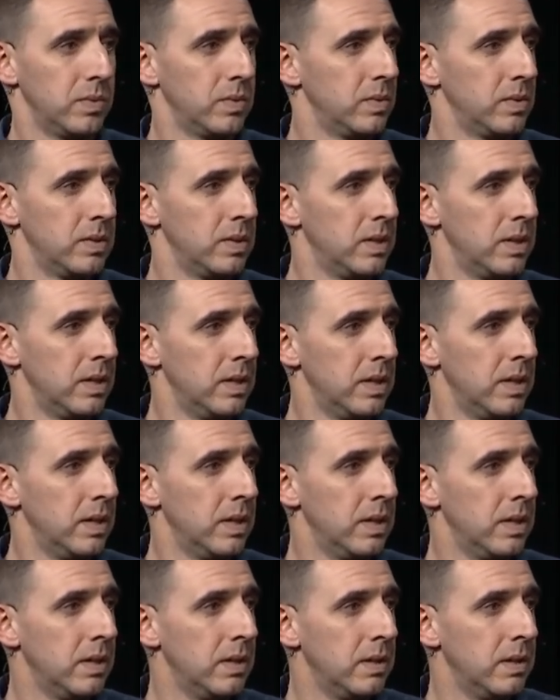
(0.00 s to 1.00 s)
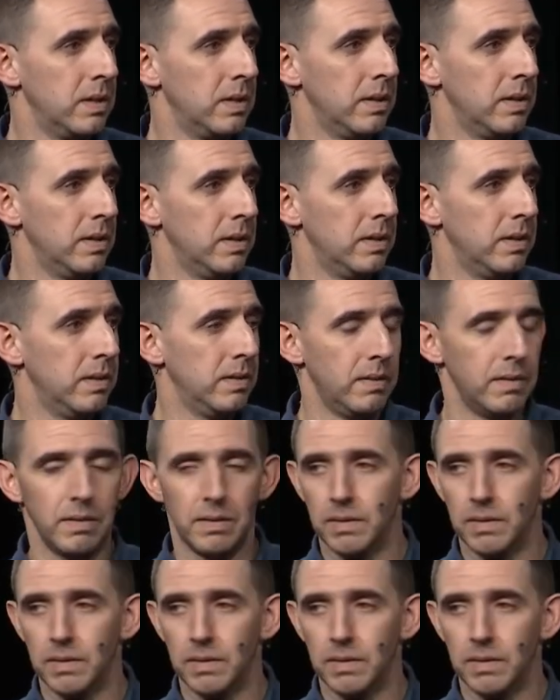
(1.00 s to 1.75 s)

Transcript: [no speech]